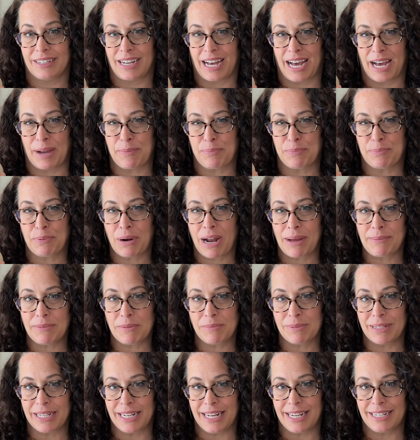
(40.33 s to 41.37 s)
I
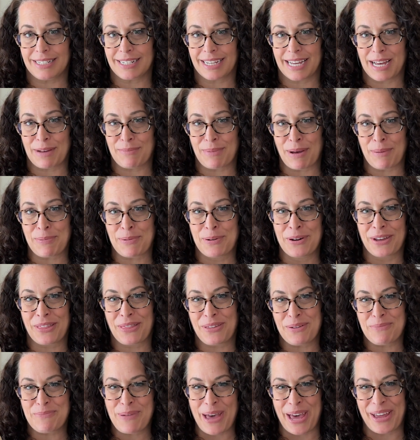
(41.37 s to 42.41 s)
probably need to come up
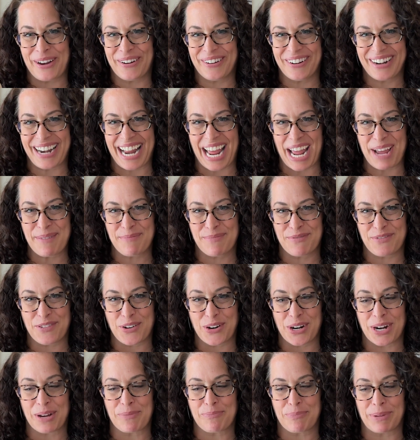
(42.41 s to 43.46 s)
with a better name
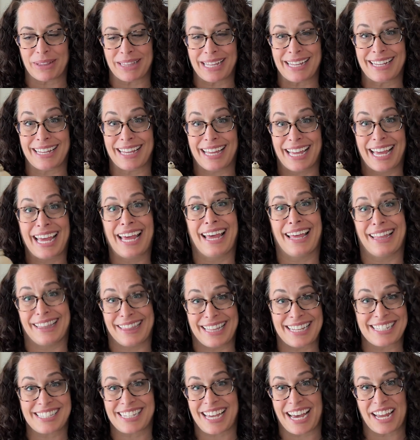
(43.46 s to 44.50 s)
for it, but
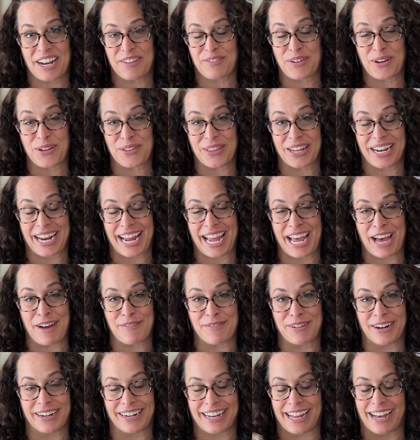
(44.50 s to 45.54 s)
that's kind of all that I have
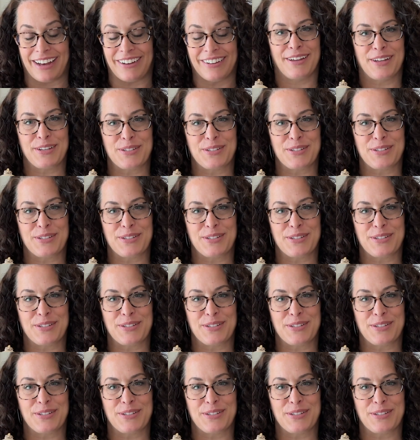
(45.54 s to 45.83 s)
right now.